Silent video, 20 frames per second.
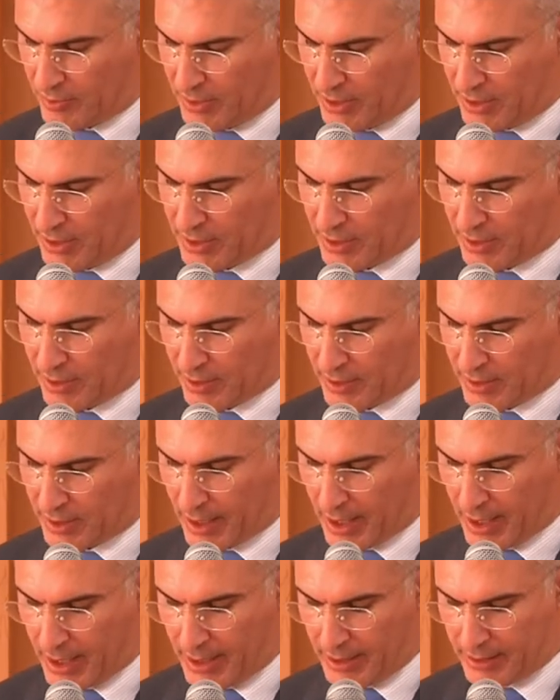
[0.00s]
Ministers
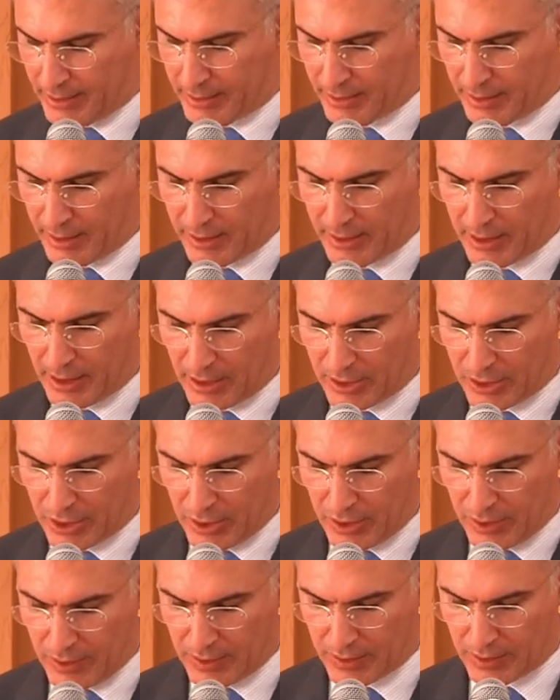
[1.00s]
held in
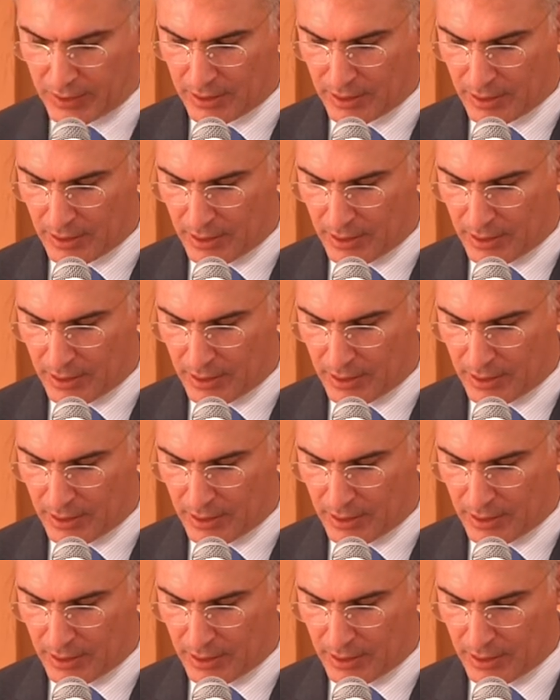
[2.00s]
Algiers,